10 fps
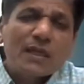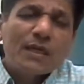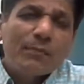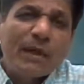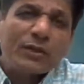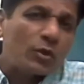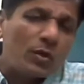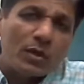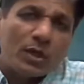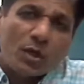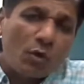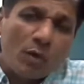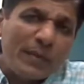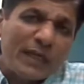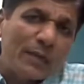marathon
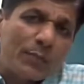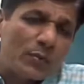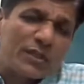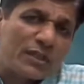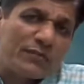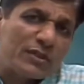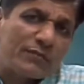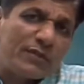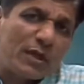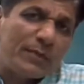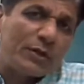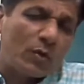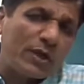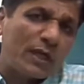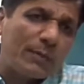lawmaking process which we have been
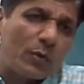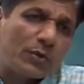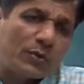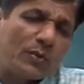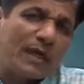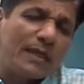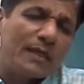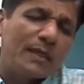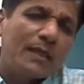talking about, and